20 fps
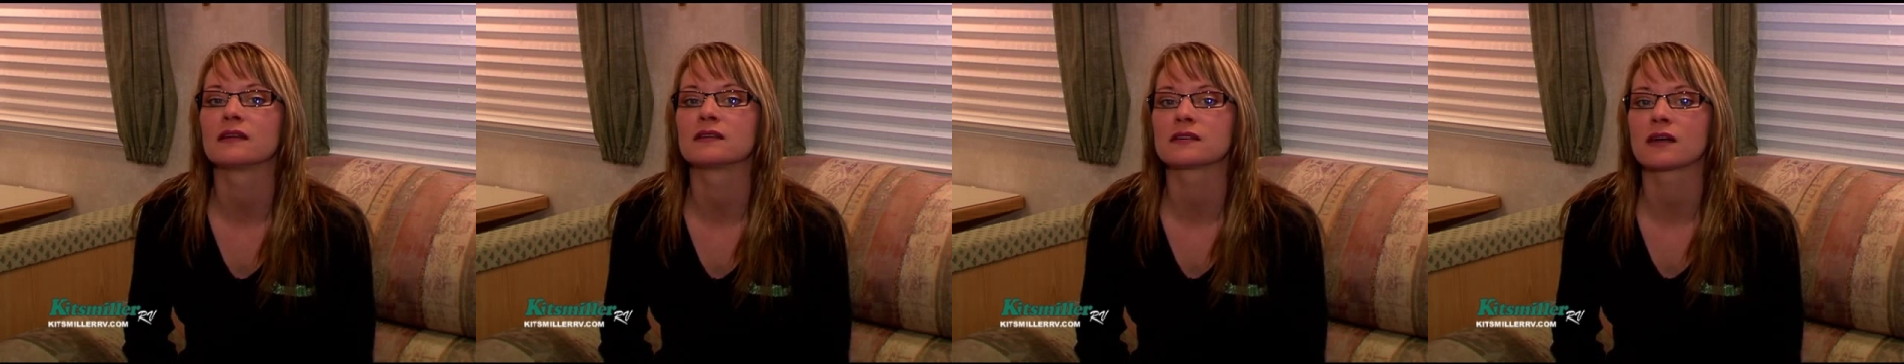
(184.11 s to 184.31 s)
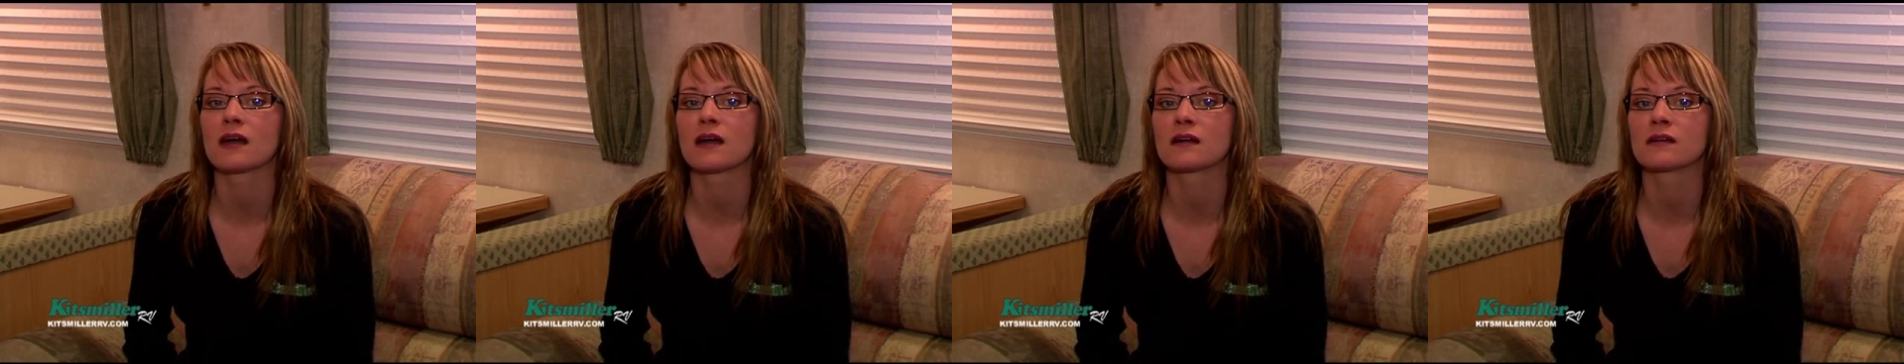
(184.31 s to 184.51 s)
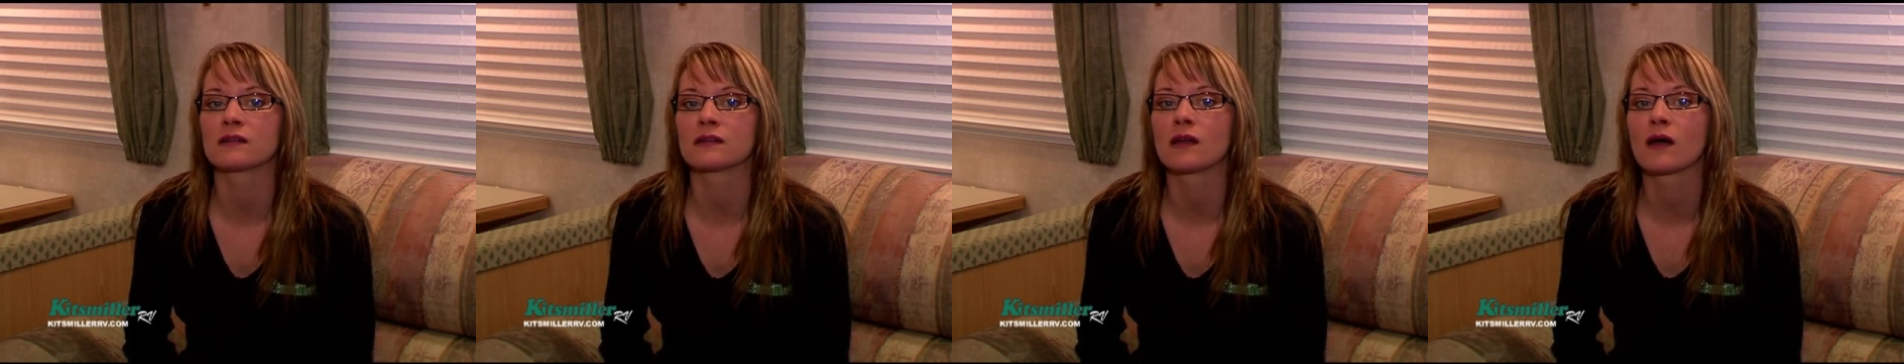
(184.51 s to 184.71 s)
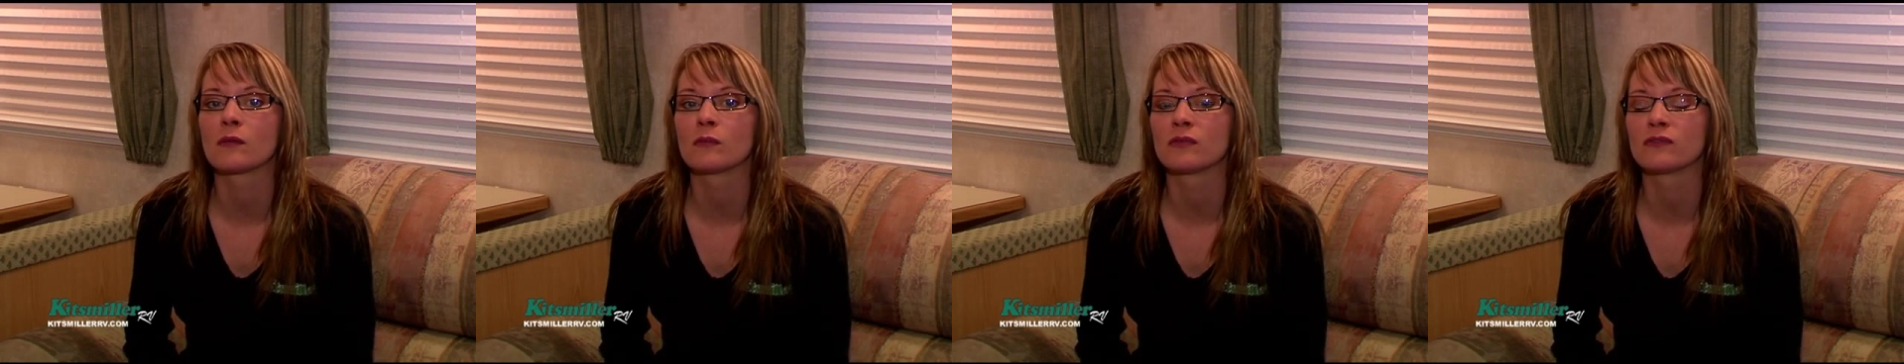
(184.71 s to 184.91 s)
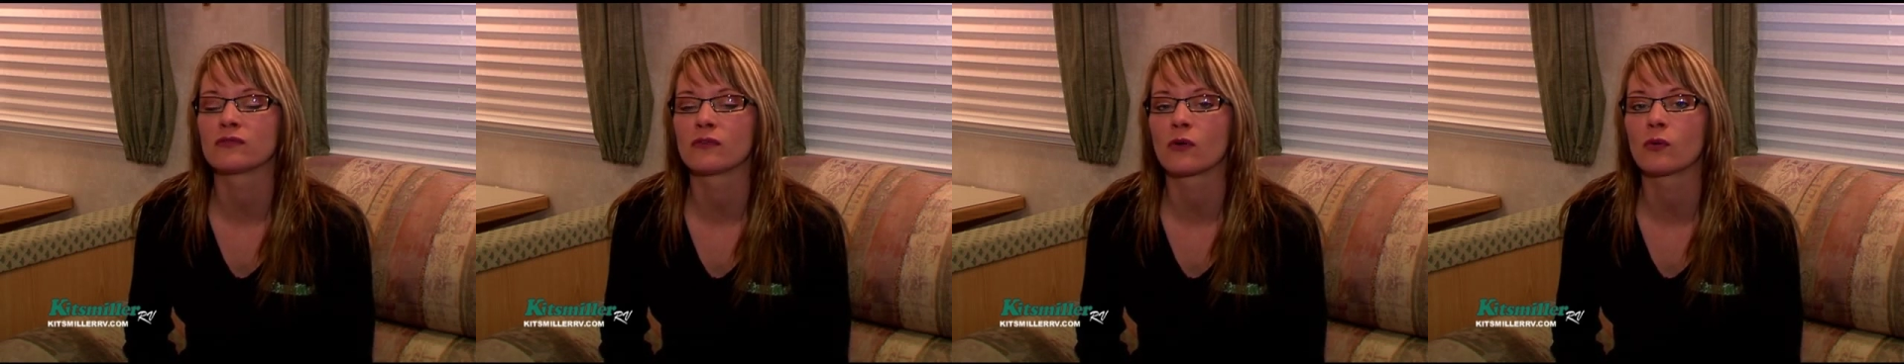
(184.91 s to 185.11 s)
and to harden
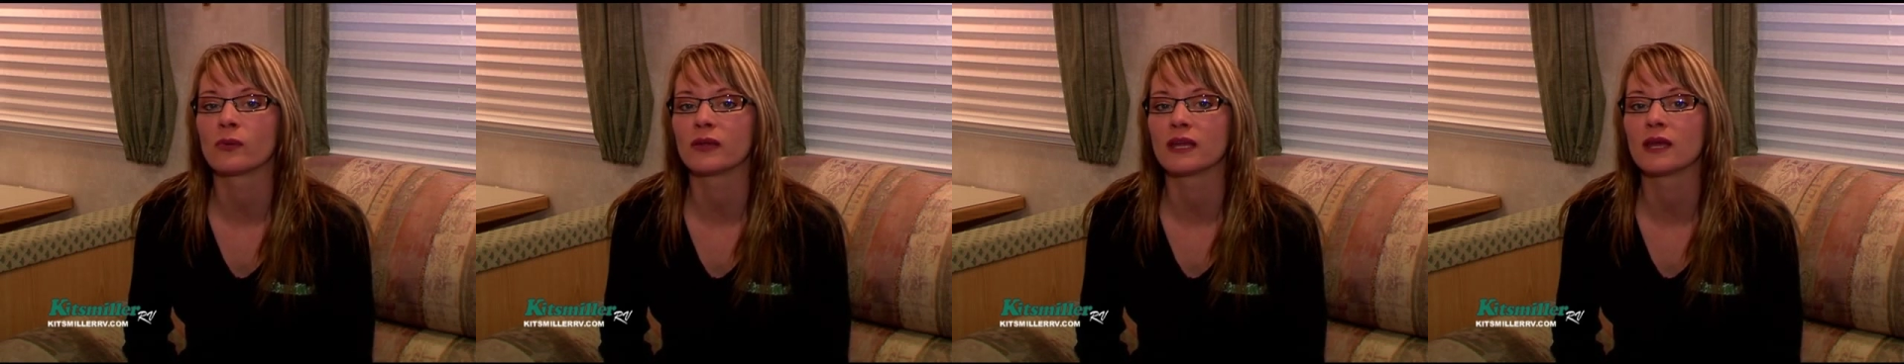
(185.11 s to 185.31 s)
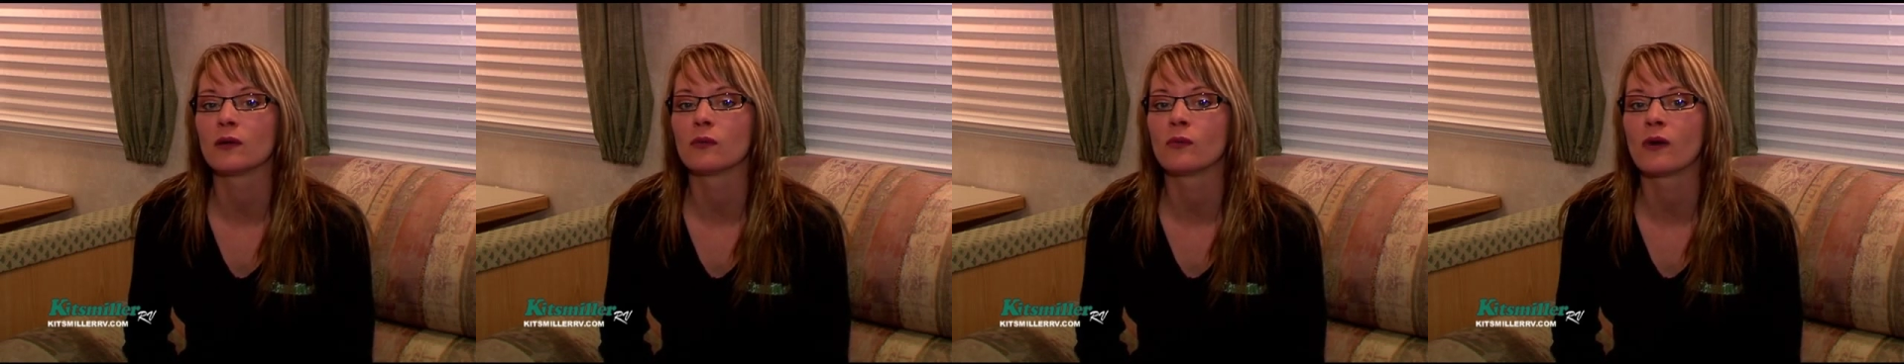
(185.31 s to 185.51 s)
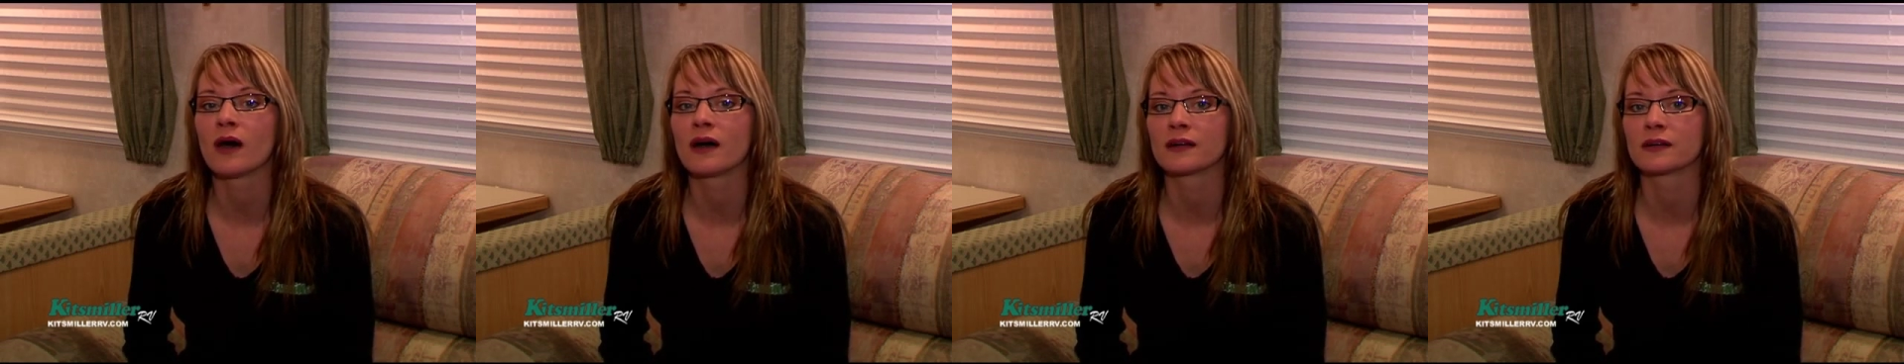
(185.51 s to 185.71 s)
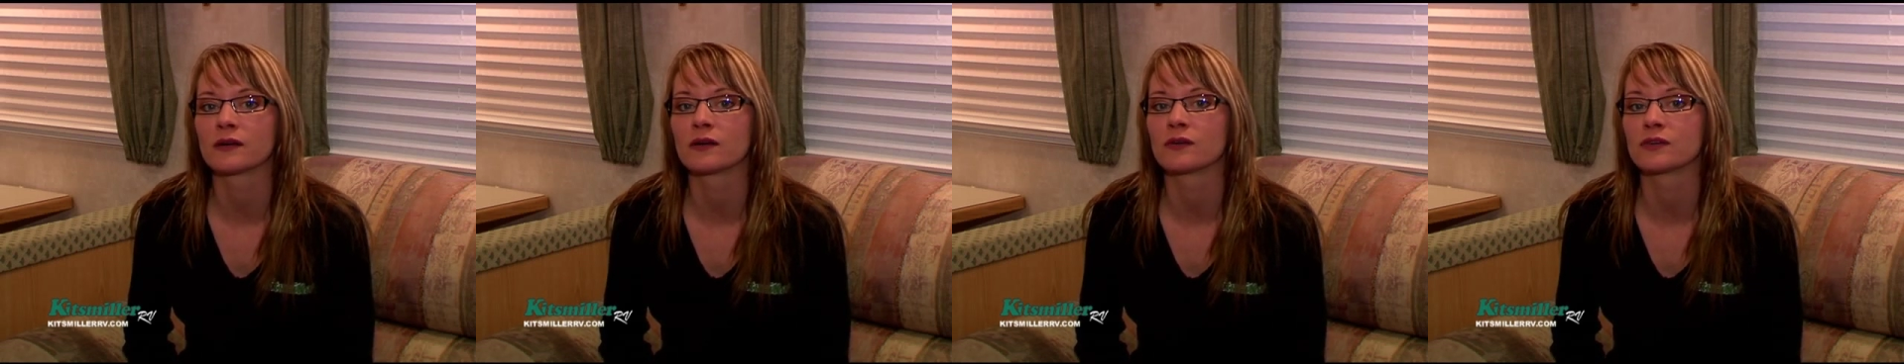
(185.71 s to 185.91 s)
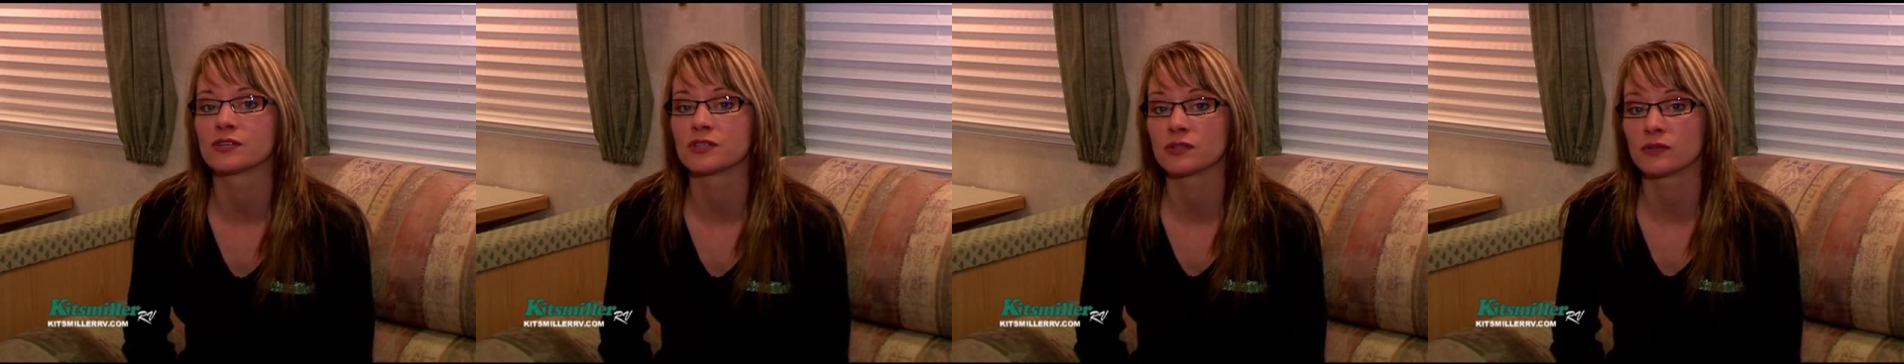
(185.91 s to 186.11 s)
up before we get water
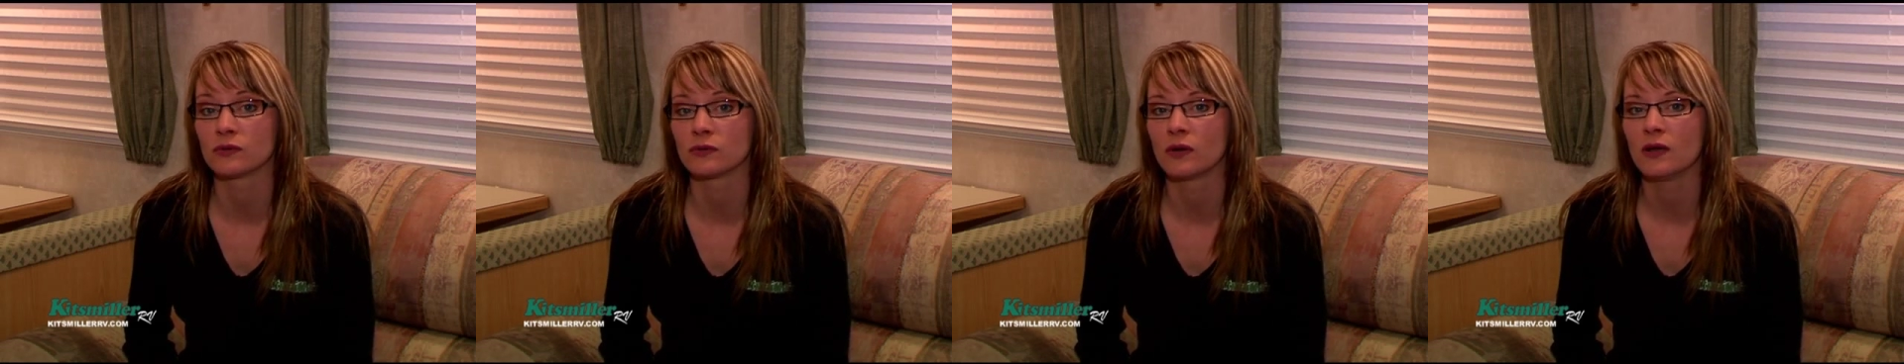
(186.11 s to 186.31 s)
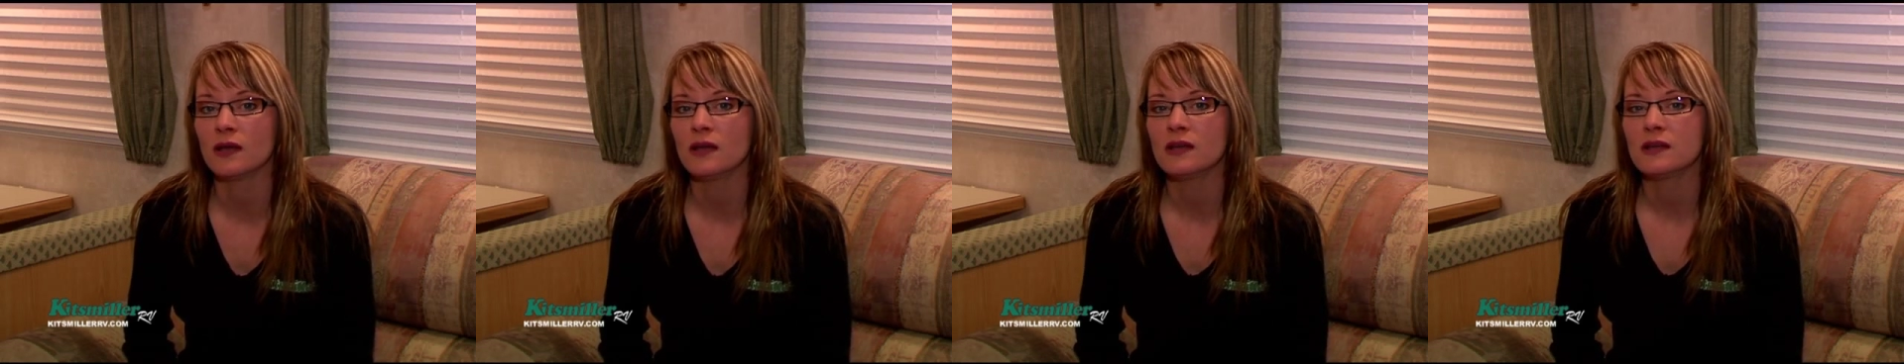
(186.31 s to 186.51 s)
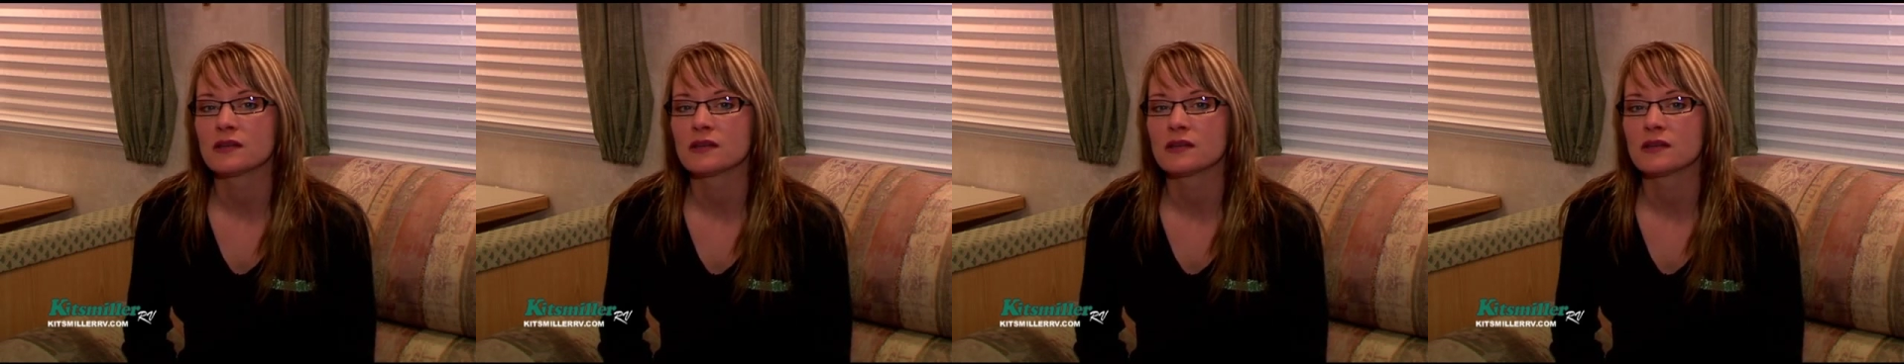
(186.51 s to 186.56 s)
or dew.